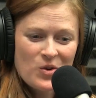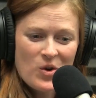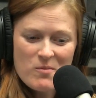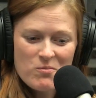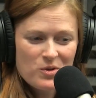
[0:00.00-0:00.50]
so
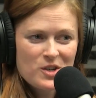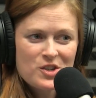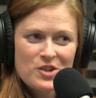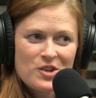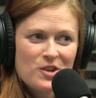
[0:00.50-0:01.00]
I'm pretty
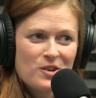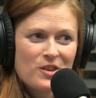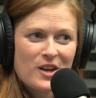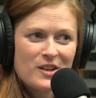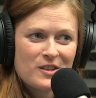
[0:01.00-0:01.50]
sure
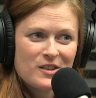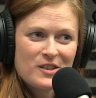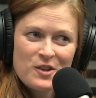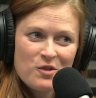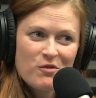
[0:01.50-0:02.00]
that
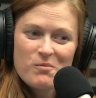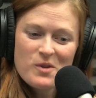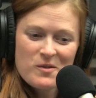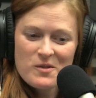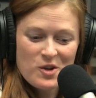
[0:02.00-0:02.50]
you've
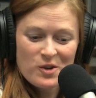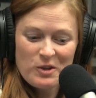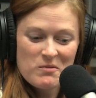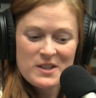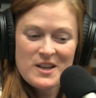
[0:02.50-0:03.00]
been your
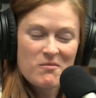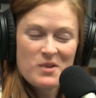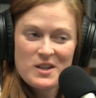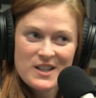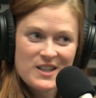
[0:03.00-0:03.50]
limits have
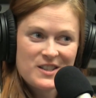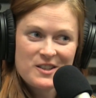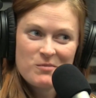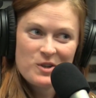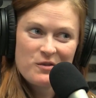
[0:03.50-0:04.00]
been
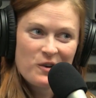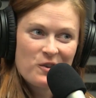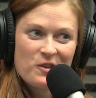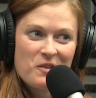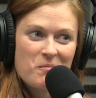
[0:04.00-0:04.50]
tested much
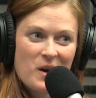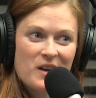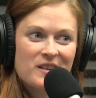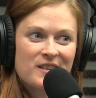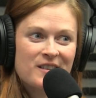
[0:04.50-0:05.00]
further than
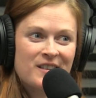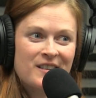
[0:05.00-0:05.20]
mine.